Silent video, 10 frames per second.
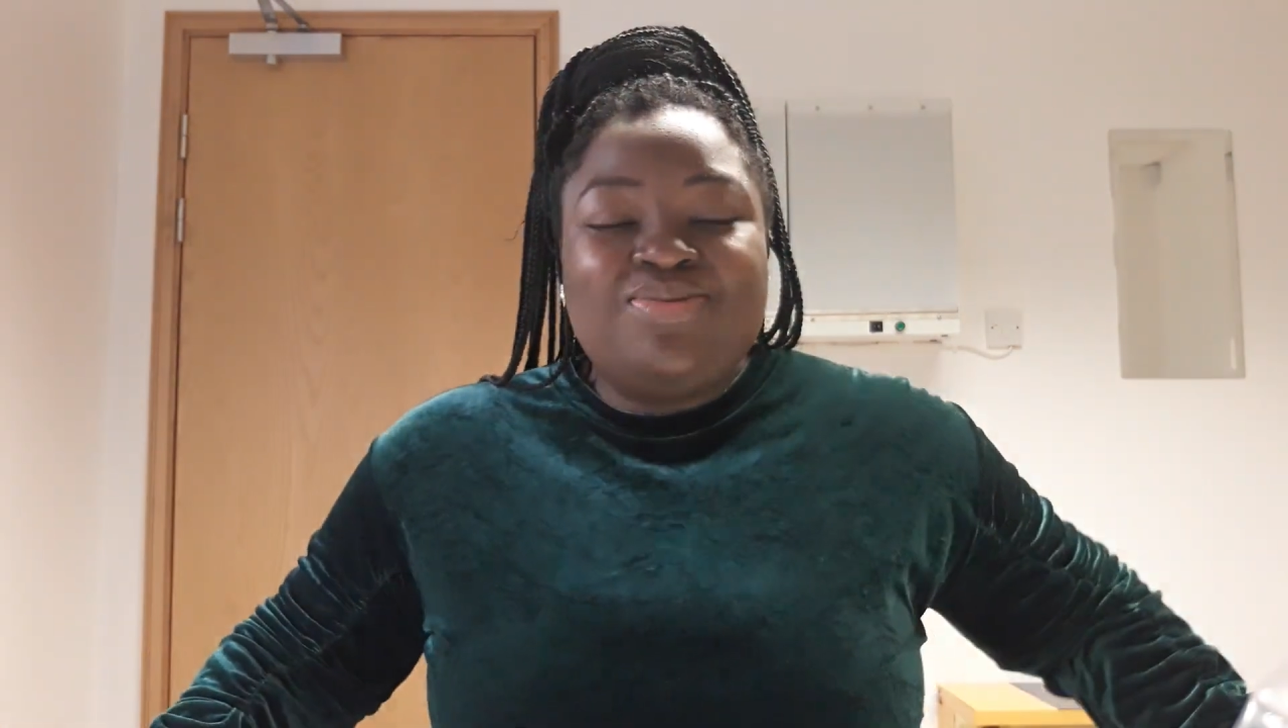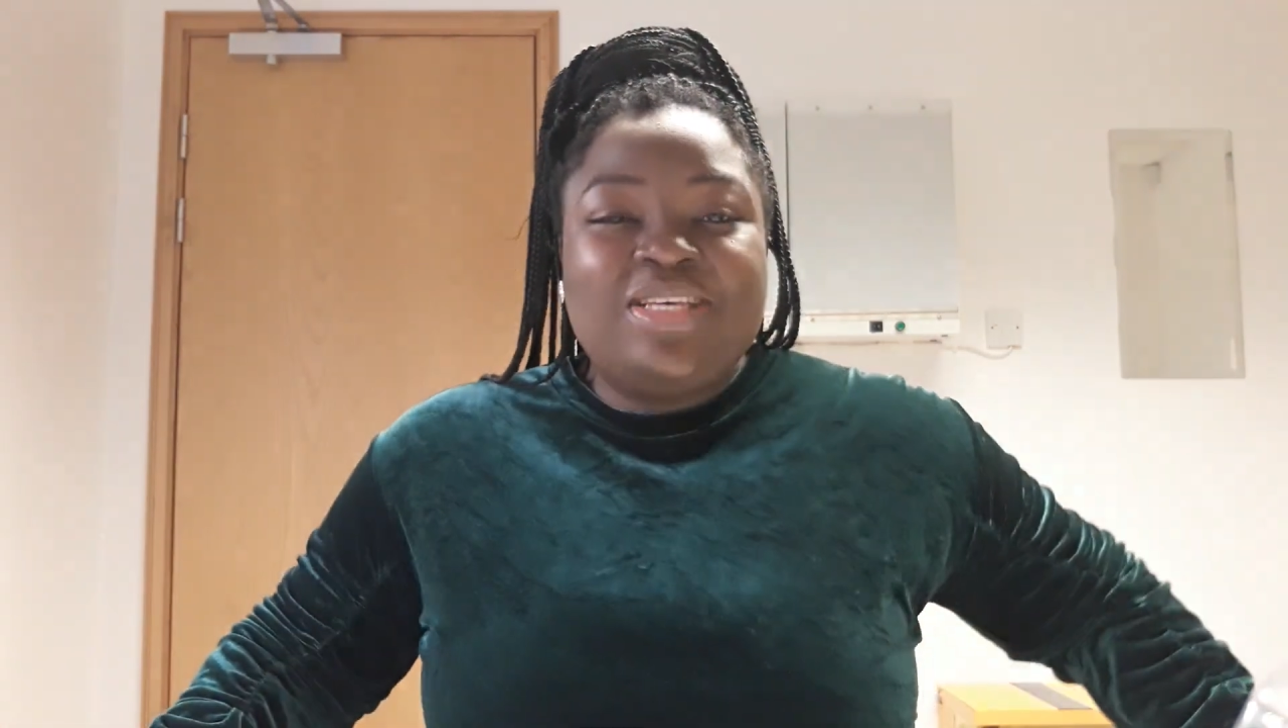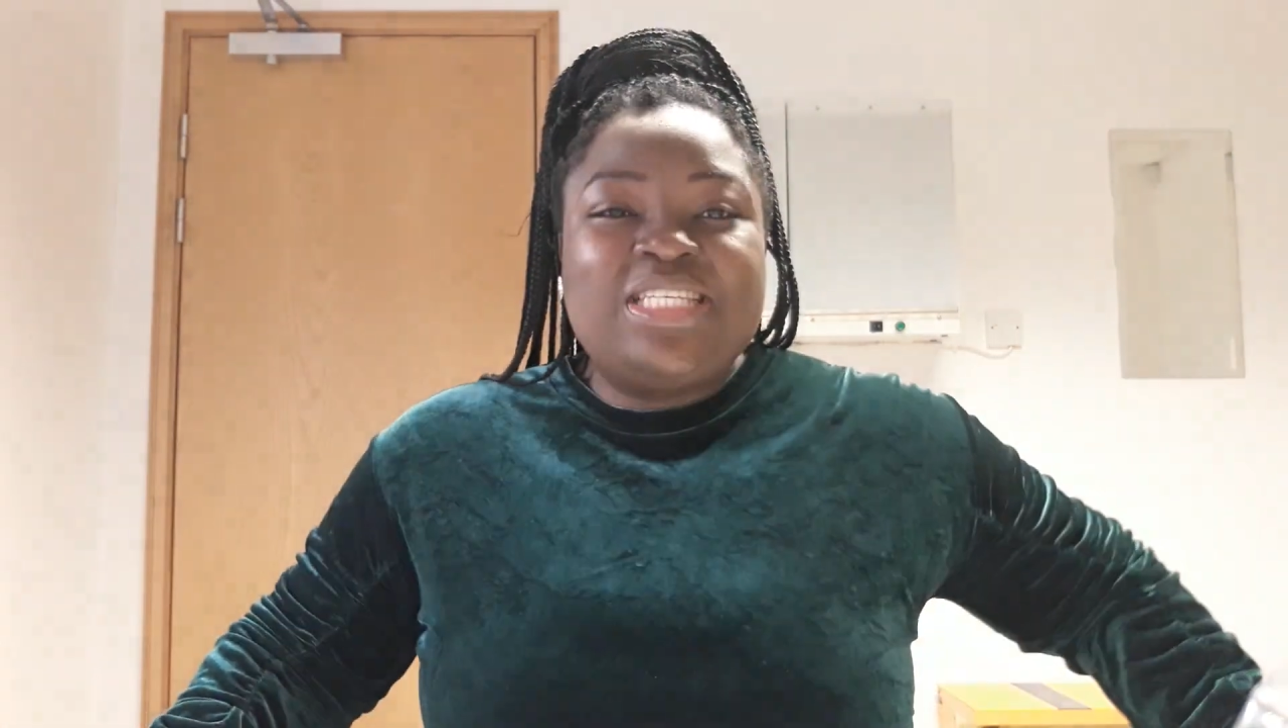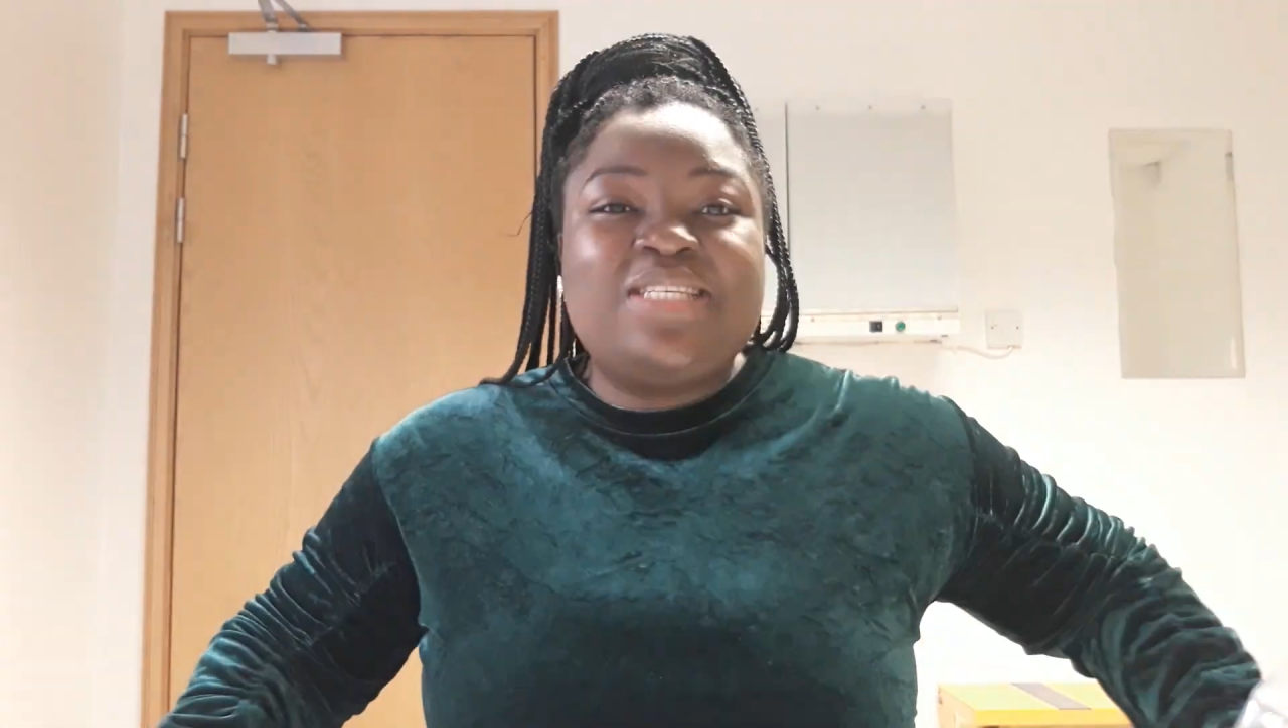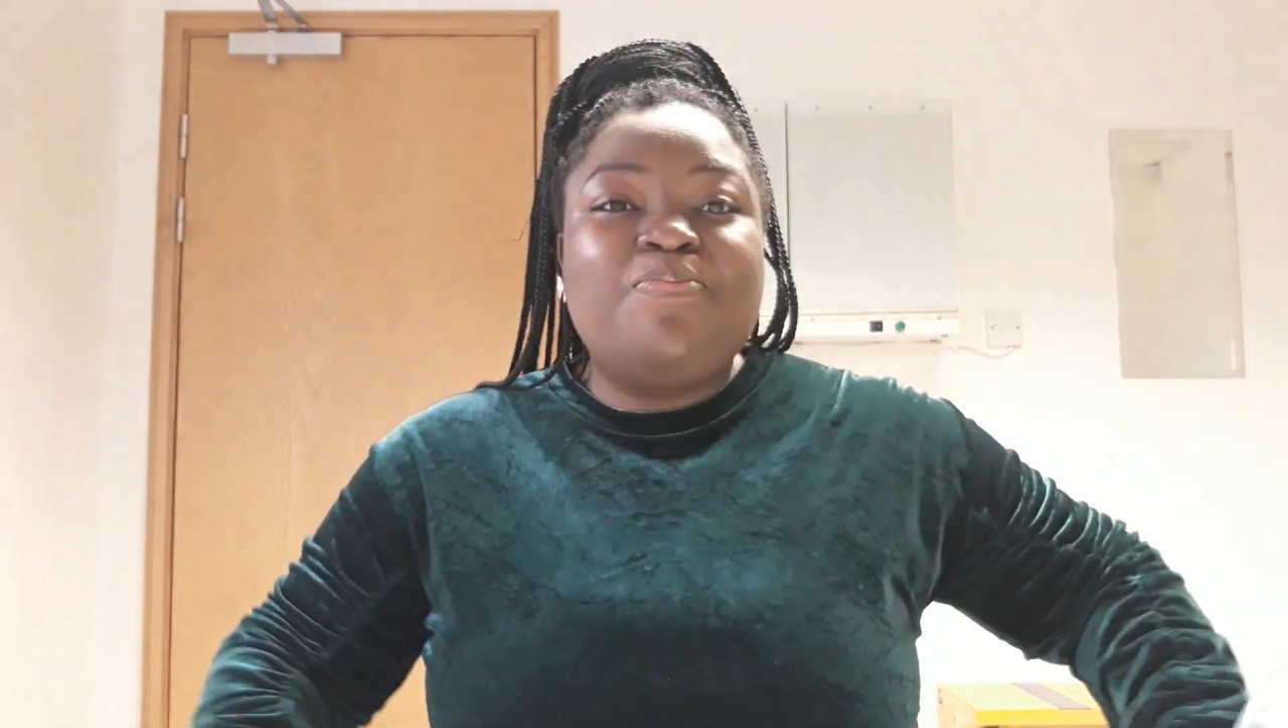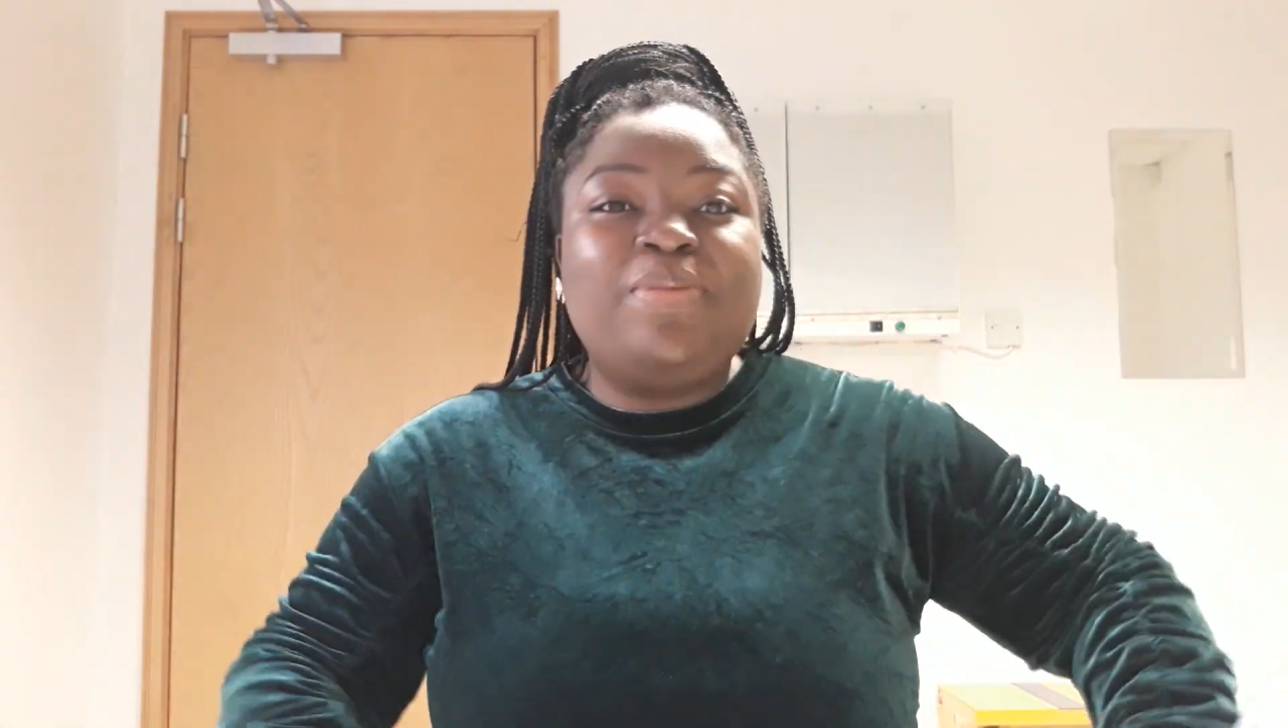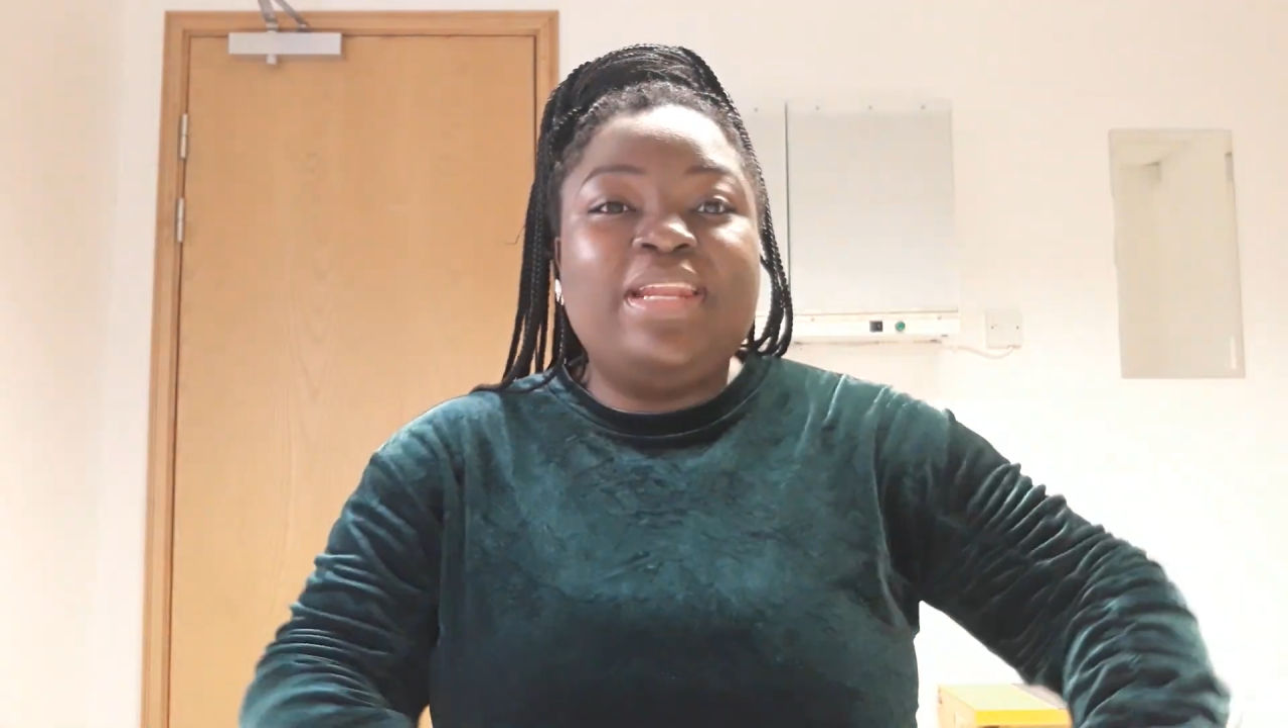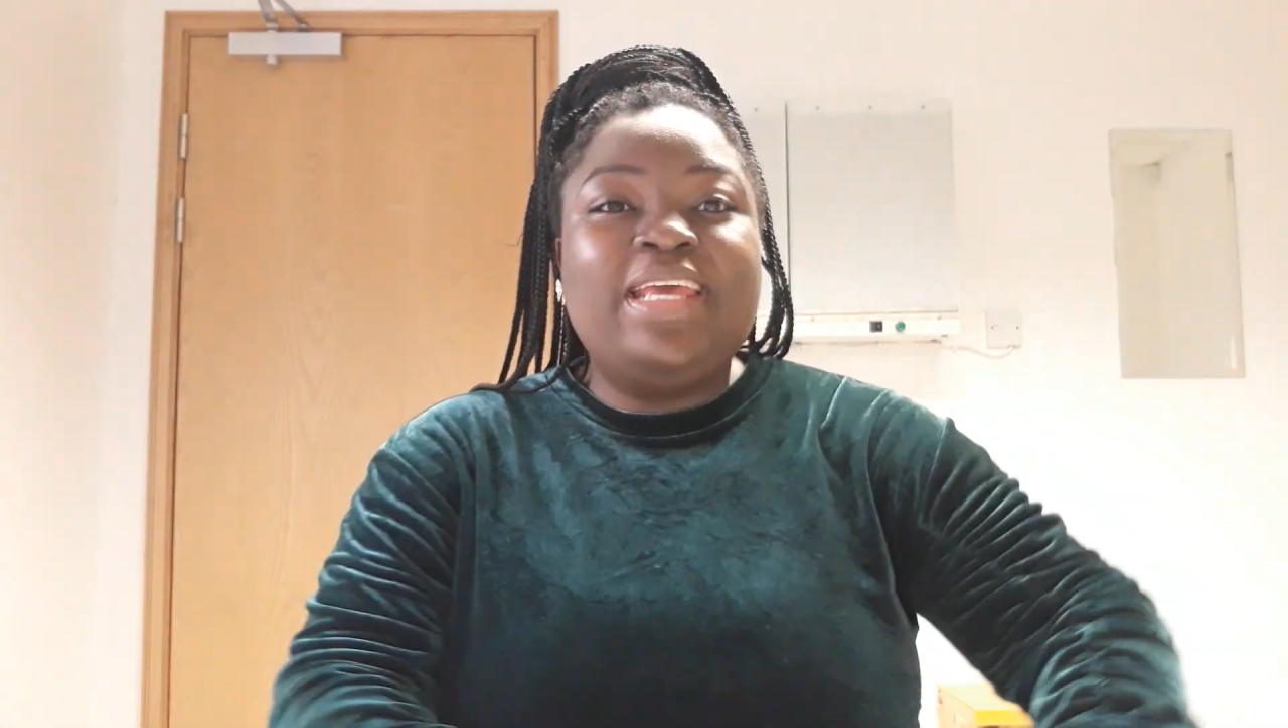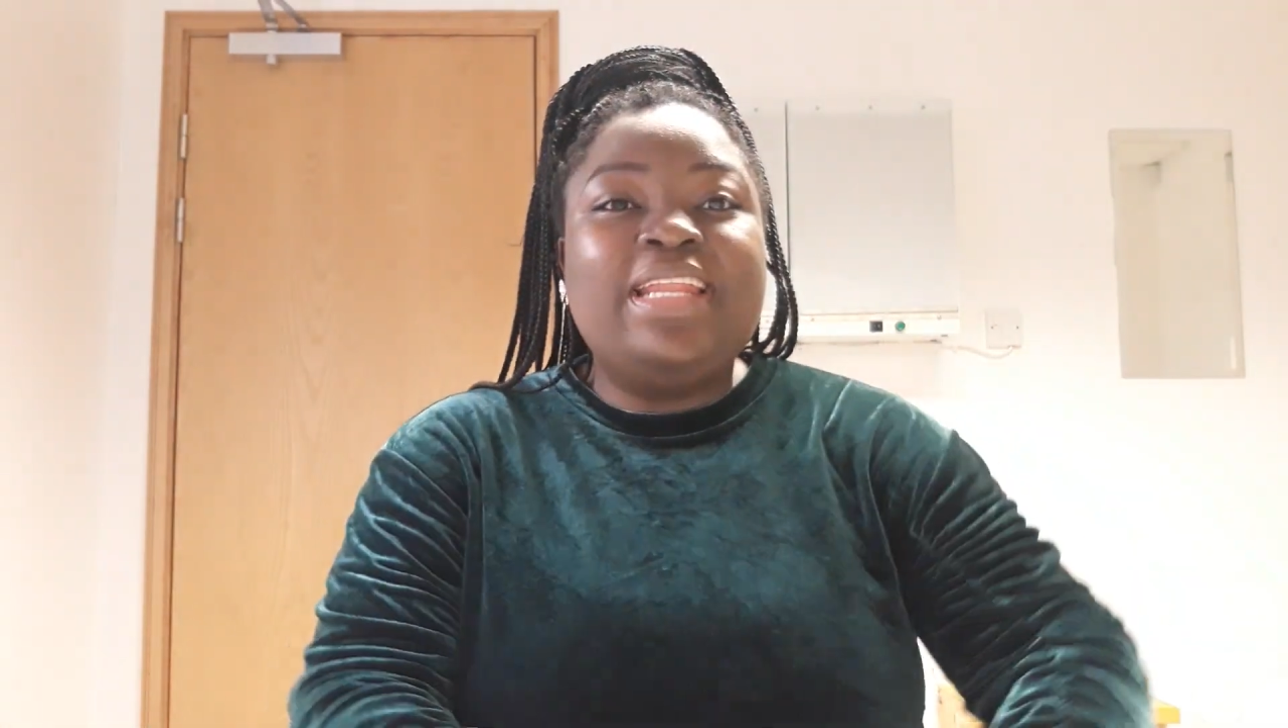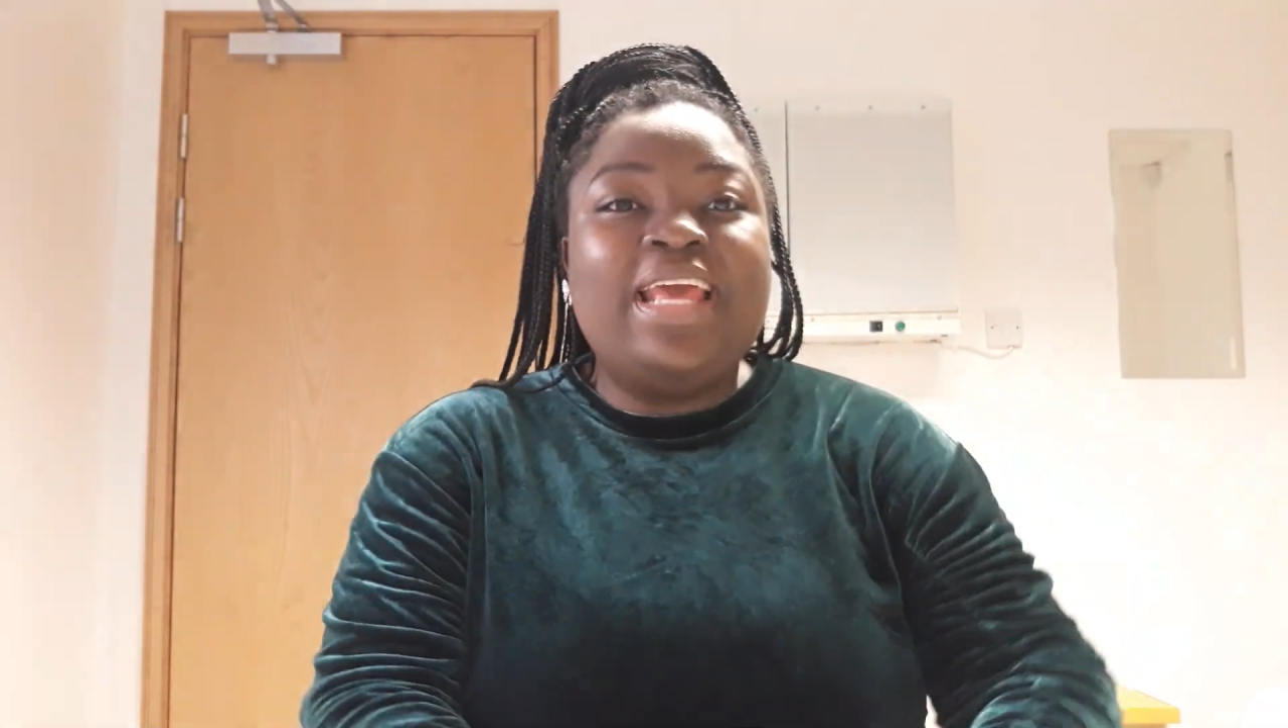to
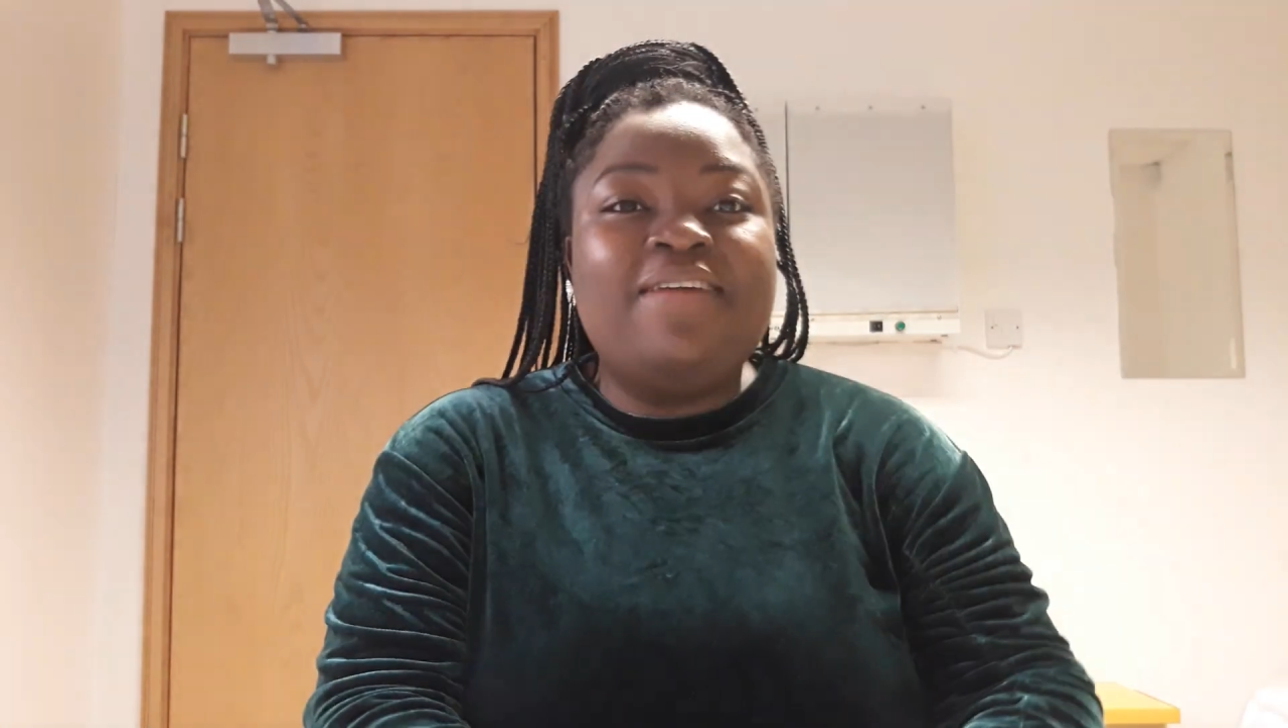explain